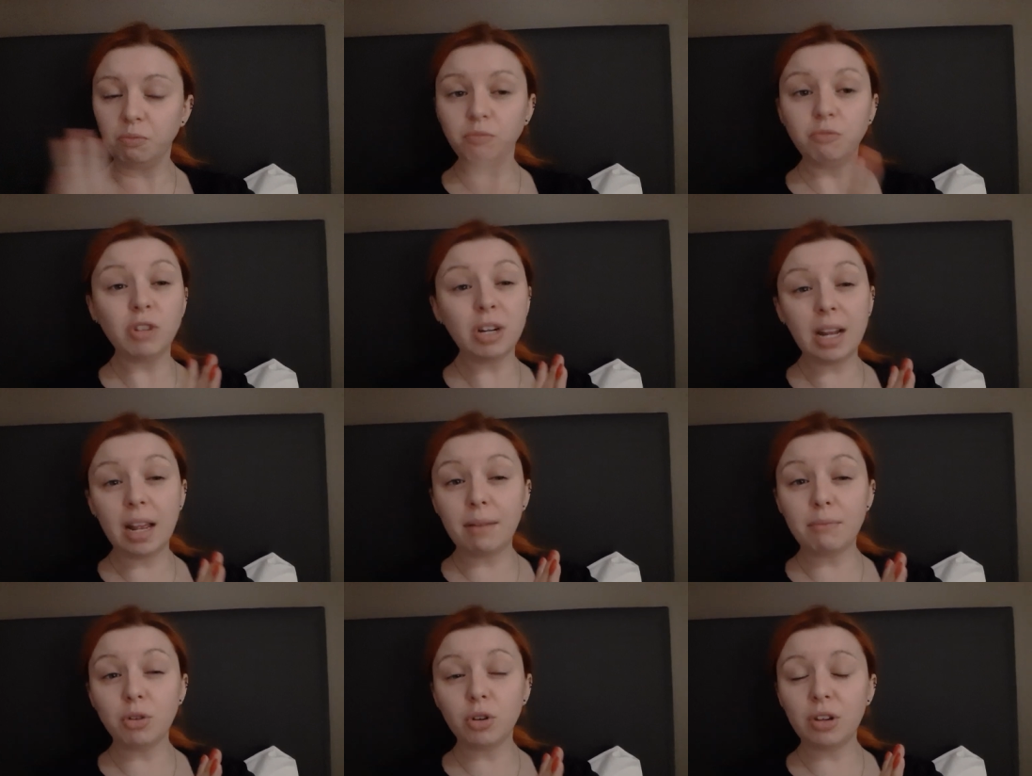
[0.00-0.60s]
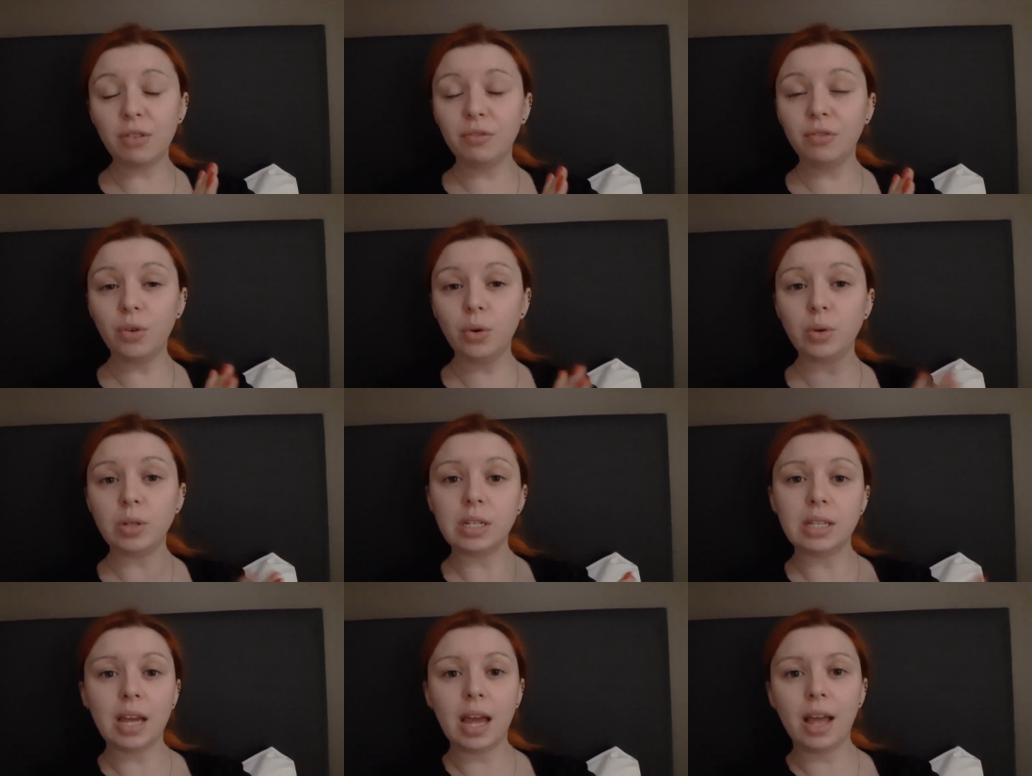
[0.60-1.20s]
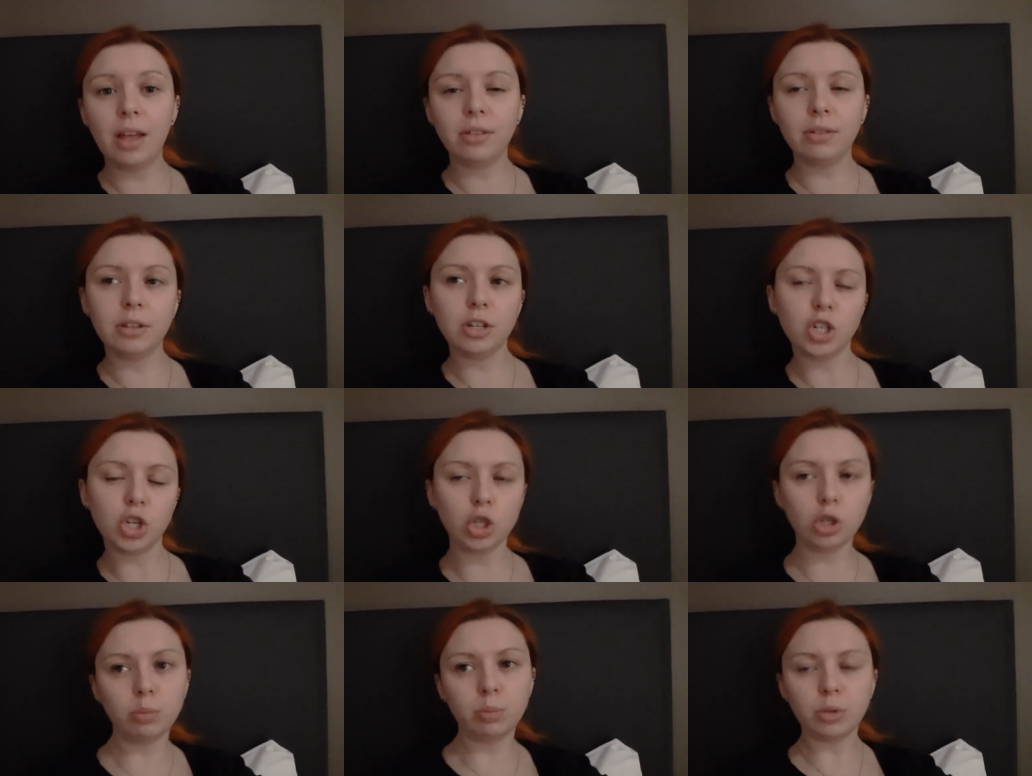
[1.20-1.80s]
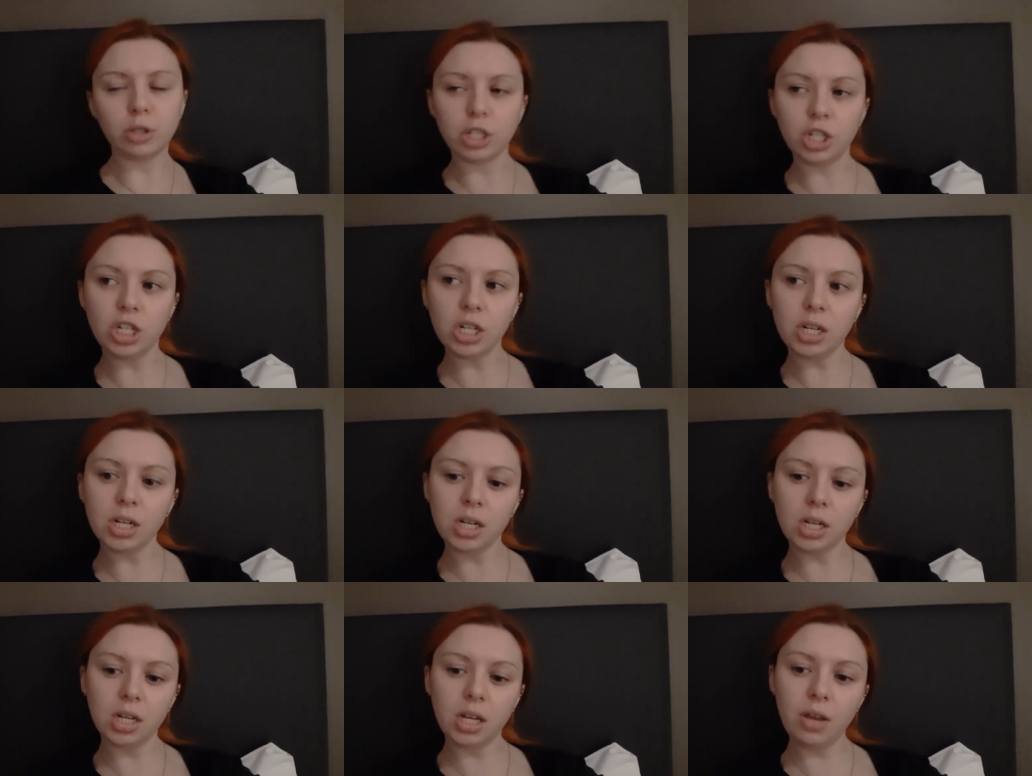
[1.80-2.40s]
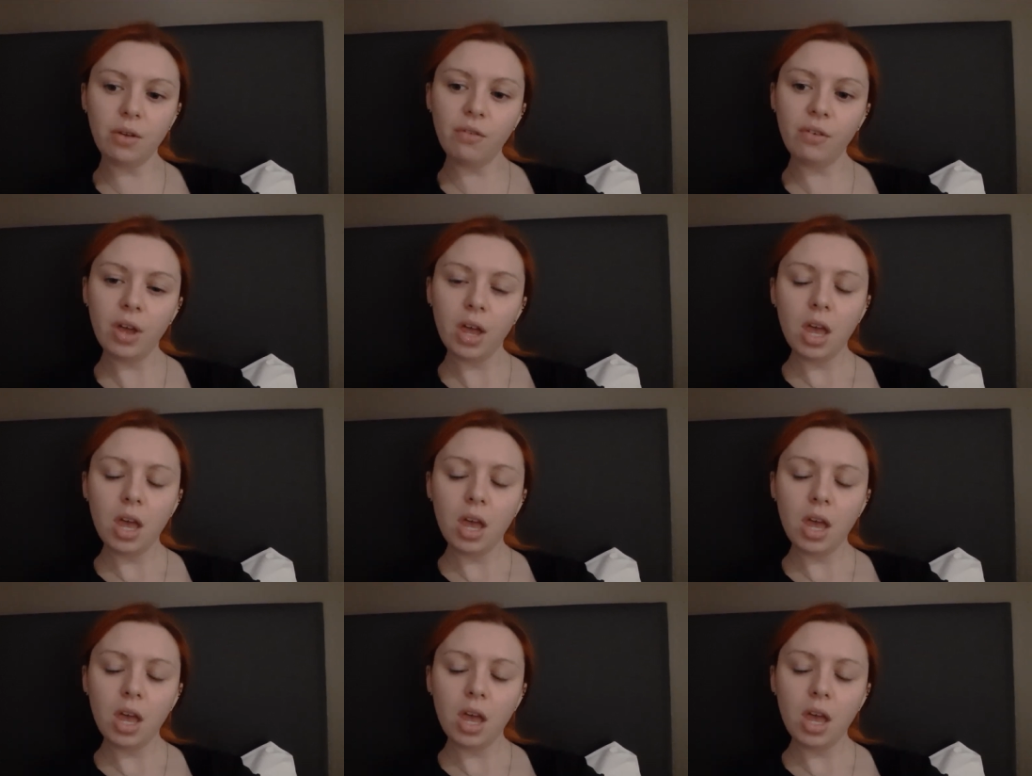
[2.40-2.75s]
really am looking forward to that, and the Jungle Book Jive